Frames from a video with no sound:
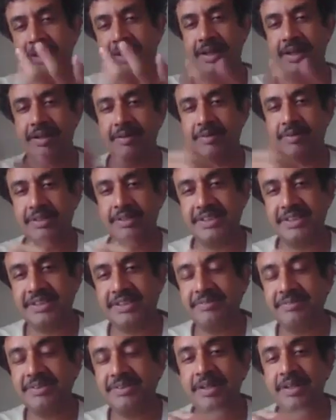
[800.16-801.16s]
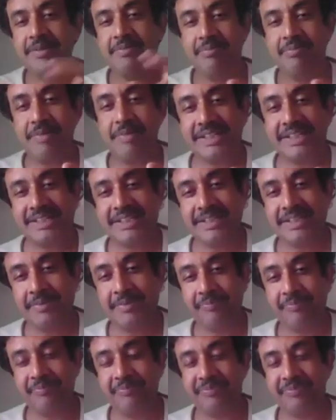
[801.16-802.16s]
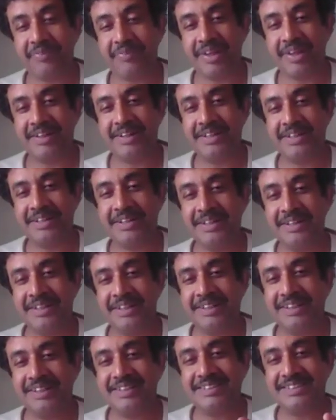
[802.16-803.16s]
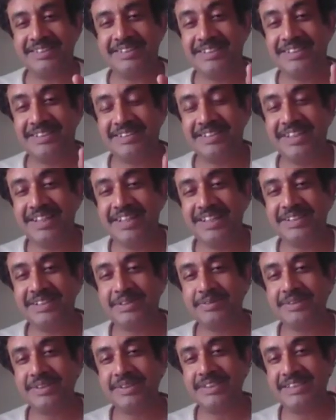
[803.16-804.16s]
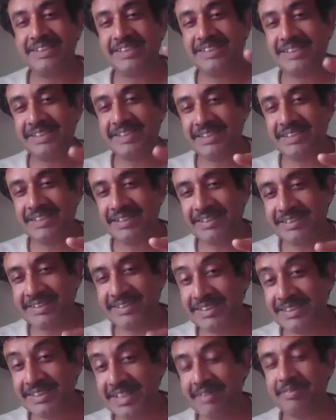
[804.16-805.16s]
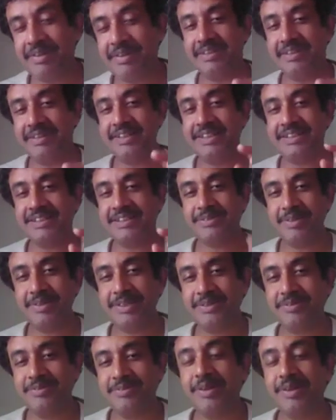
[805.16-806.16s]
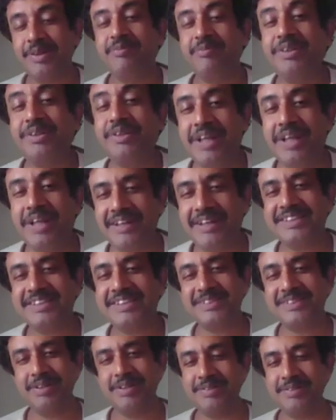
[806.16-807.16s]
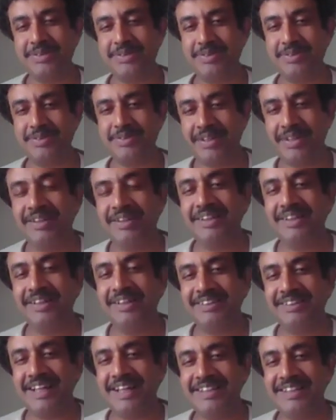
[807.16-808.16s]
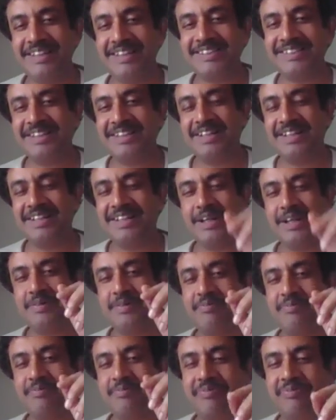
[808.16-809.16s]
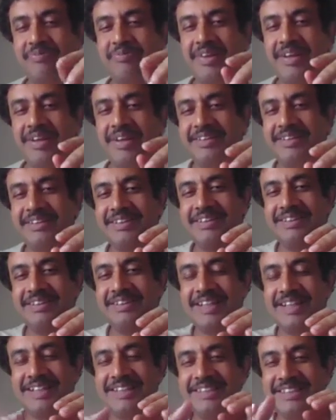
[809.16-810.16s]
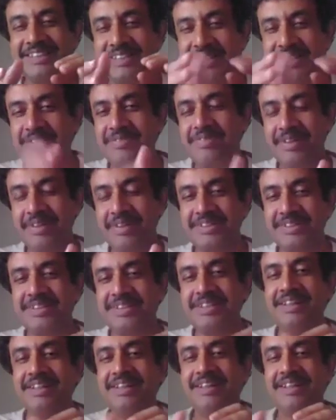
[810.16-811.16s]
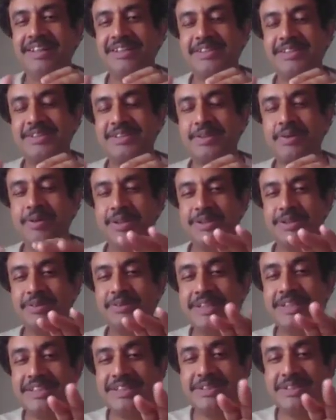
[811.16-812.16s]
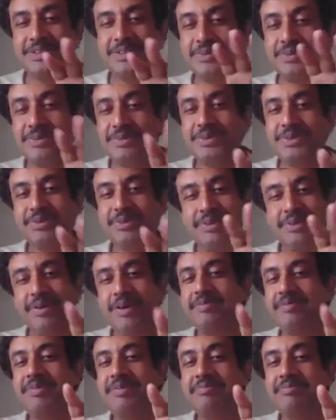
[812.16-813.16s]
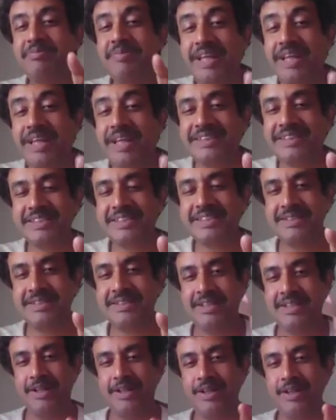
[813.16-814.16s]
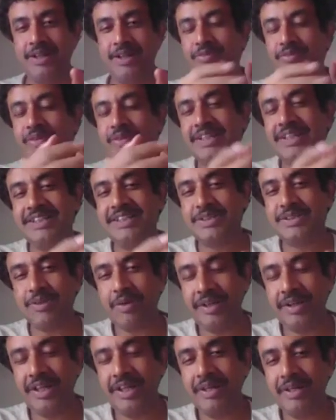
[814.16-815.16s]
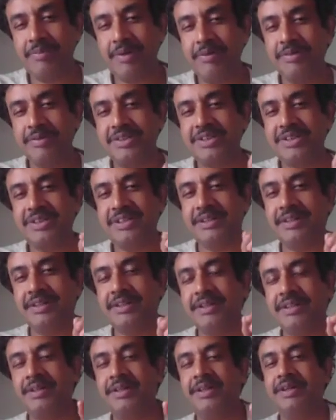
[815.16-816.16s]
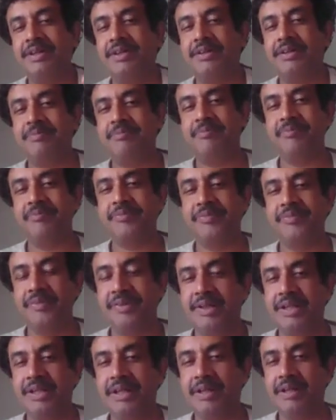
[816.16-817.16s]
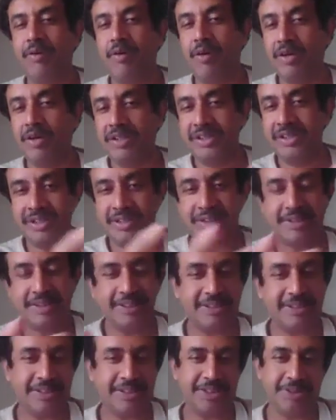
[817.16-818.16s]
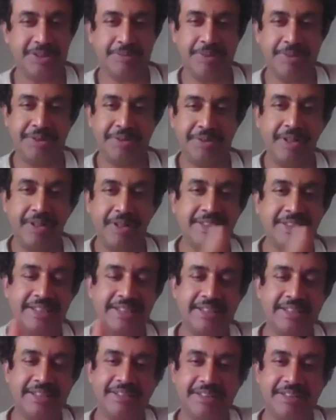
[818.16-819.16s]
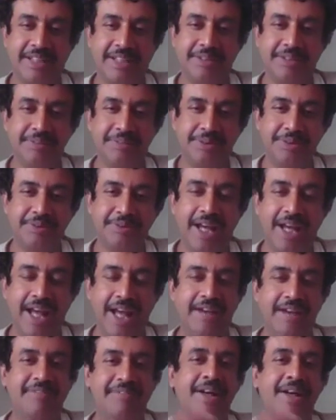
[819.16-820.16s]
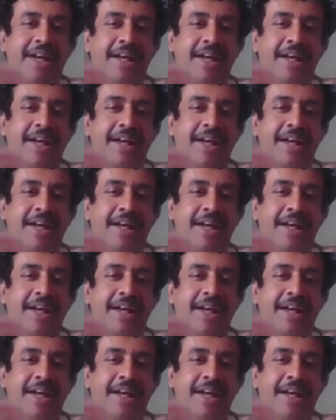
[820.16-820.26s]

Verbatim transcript: uh, systems. But um, uh, uh C3 into C, uh, C7, this was Baudhayana Sulava Sutra. That is um, that is different. So, so these two should not be mixed. Uh, one is talking about the um, the altars, the geometries that that you should have,